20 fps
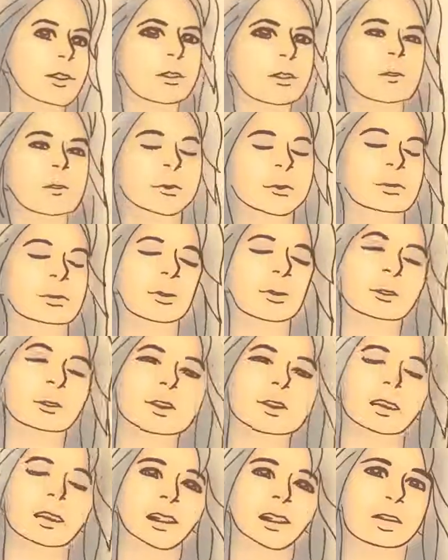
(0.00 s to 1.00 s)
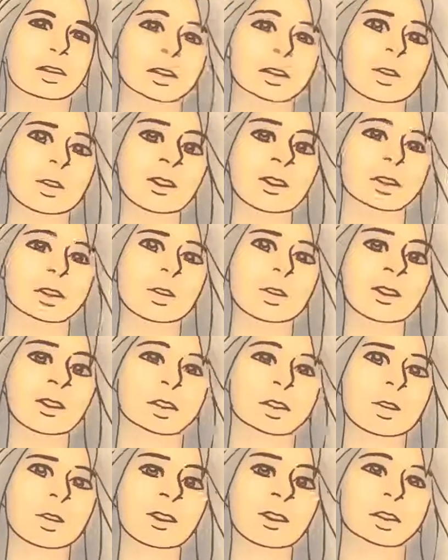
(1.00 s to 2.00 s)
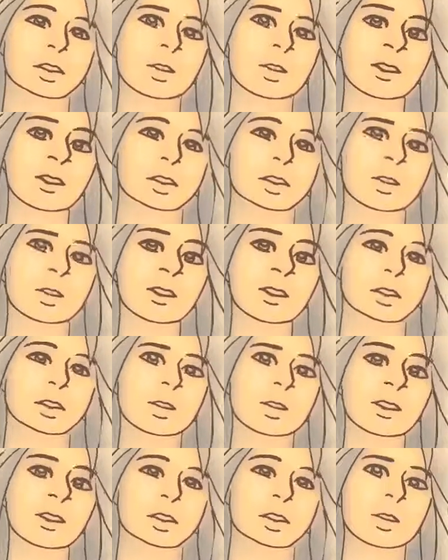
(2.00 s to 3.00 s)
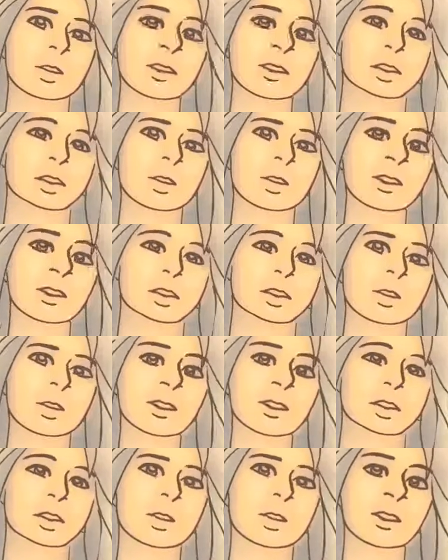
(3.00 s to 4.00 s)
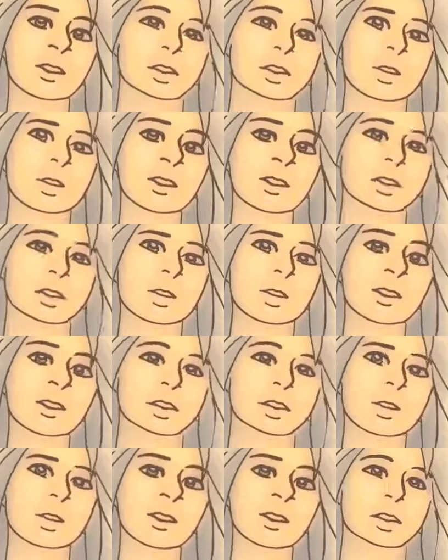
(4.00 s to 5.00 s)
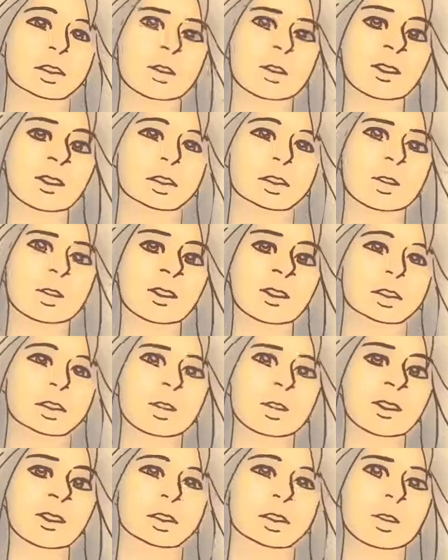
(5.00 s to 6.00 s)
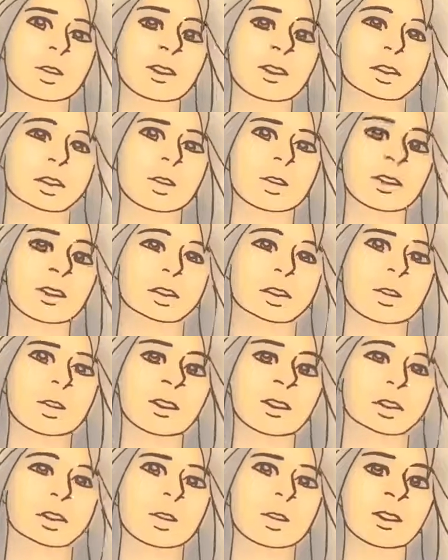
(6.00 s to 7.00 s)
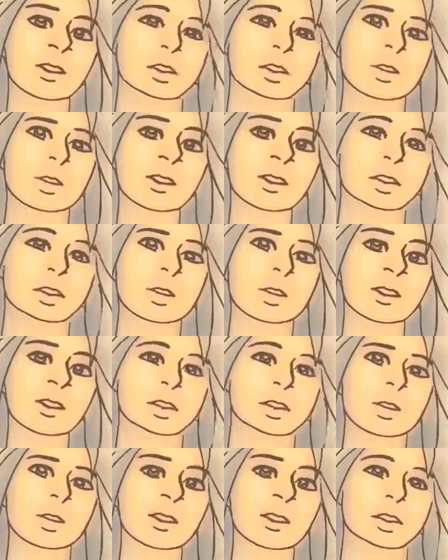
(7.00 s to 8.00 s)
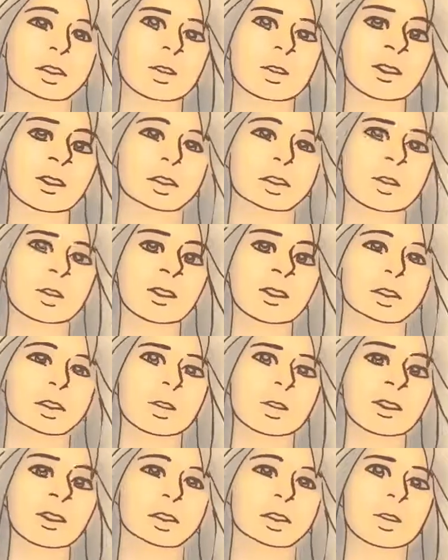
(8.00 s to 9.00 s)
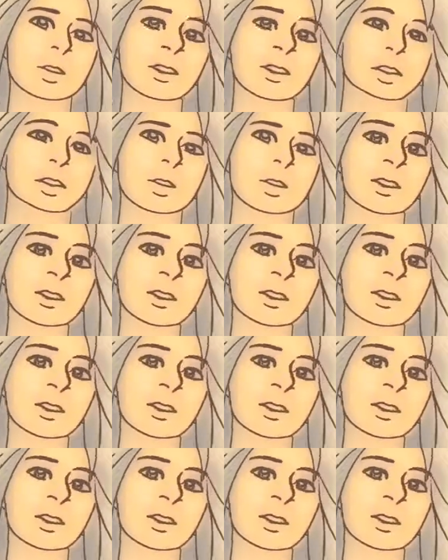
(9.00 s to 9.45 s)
Are you holding faint whisper? Mm-hmm. Faint? Did it? What's at? Has anyone at the cafe ever ordered faint whispers? No. How about careless whispers?